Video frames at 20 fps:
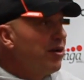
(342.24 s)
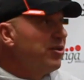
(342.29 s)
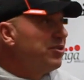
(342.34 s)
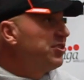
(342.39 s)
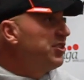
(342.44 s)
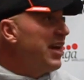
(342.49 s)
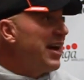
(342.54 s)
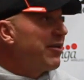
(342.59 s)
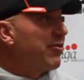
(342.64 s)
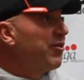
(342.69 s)

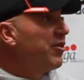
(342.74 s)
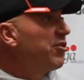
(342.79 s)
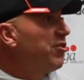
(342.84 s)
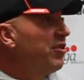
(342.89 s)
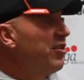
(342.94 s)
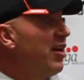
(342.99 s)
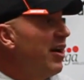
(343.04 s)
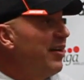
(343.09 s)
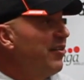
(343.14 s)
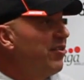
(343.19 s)
Zachary
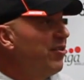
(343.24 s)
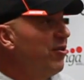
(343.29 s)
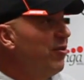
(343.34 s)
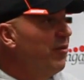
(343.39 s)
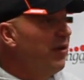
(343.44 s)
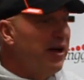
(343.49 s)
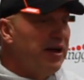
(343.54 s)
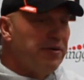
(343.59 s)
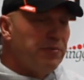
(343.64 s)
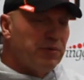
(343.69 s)
could not
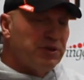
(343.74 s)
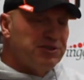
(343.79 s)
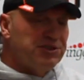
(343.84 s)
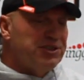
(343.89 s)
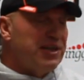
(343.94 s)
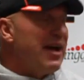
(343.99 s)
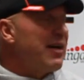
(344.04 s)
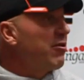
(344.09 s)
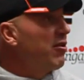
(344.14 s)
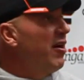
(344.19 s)
do. And when
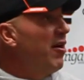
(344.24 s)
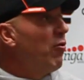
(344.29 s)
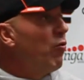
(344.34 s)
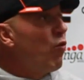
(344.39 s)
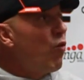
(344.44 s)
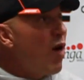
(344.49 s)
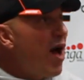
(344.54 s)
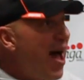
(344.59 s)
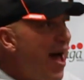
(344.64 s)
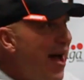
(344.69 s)
Zach got
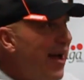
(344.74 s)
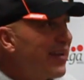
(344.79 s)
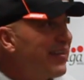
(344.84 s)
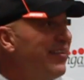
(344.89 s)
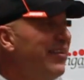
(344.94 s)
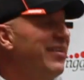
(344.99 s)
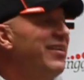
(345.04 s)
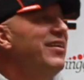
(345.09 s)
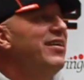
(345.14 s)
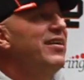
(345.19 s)

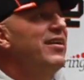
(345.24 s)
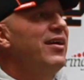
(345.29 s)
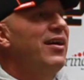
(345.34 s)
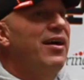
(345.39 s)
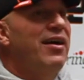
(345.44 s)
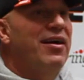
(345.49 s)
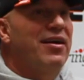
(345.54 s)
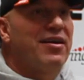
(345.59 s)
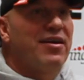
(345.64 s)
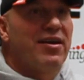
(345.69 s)
whacked
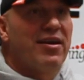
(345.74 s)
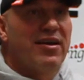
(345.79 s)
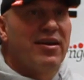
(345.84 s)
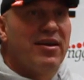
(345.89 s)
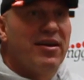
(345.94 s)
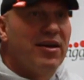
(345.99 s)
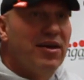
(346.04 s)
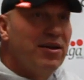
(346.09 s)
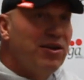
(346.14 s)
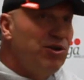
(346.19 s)
at
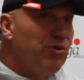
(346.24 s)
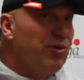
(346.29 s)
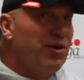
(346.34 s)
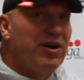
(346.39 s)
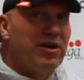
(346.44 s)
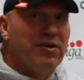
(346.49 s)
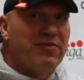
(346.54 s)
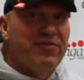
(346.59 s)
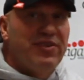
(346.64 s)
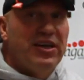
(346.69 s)

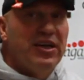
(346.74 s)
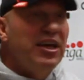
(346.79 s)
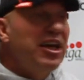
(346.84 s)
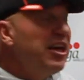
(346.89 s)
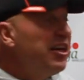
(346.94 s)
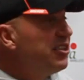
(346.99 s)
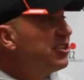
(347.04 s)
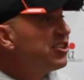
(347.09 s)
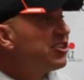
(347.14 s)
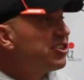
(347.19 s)
UNLV,
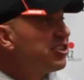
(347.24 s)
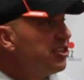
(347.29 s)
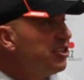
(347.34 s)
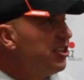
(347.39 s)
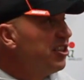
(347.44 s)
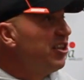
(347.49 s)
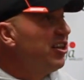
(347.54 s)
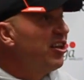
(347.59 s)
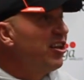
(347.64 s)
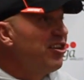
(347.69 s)
he's
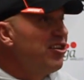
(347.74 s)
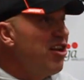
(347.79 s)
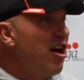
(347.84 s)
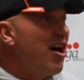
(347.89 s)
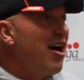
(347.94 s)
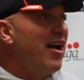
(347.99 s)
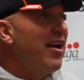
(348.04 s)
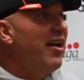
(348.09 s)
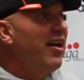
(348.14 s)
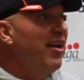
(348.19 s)
still
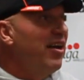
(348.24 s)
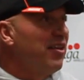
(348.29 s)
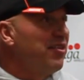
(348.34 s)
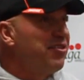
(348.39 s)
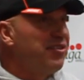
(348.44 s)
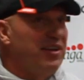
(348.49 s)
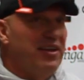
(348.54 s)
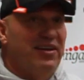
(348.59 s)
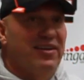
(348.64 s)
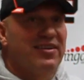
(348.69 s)
not
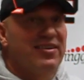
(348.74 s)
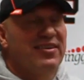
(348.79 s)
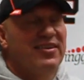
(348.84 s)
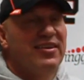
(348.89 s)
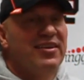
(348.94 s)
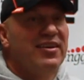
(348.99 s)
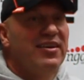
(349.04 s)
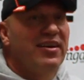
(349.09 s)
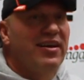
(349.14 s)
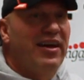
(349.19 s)
healthy.
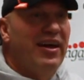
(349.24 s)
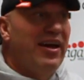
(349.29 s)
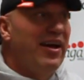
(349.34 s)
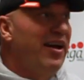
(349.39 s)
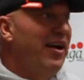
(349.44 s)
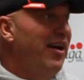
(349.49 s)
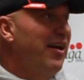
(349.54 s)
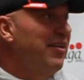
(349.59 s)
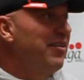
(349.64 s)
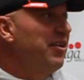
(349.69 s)

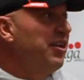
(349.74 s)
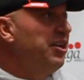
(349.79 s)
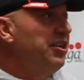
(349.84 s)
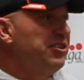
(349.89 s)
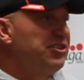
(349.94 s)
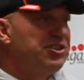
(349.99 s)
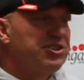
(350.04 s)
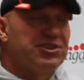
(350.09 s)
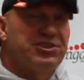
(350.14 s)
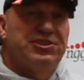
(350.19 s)
And he
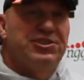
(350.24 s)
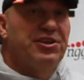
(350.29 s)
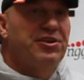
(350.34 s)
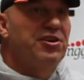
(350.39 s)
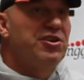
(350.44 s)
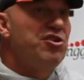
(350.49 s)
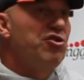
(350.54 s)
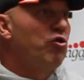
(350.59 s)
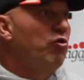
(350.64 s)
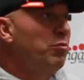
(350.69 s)
just did
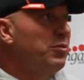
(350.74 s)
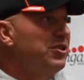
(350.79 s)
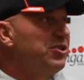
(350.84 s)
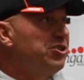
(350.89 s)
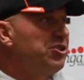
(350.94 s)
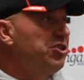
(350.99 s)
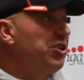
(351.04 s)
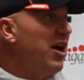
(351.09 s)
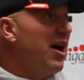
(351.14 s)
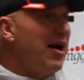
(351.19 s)
a
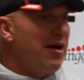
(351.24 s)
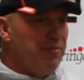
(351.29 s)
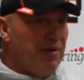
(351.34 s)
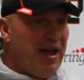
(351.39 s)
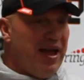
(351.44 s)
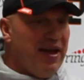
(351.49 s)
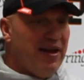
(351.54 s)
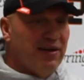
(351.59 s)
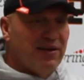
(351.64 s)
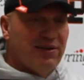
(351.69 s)
yeoman's job
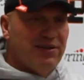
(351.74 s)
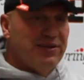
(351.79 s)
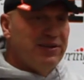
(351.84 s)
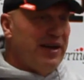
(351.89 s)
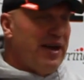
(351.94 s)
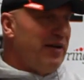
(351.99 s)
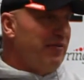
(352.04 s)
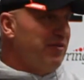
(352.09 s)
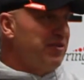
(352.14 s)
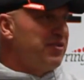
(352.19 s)
of
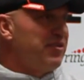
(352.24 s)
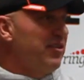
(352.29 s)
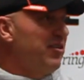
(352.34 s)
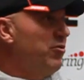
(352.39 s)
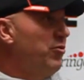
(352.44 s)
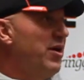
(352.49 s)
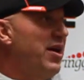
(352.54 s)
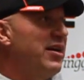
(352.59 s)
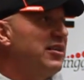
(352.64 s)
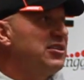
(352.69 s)
handling everything
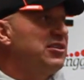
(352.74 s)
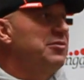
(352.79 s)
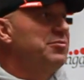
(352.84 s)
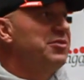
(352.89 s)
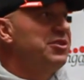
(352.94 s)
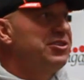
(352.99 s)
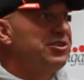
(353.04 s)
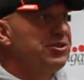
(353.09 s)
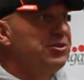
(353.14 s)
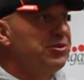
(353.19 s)
that we asked him
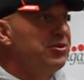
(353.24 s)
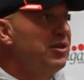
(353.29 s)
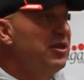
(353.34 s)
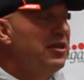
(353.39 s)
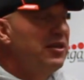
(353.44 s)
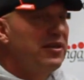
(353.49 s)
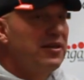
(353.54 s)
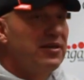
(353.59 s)
to do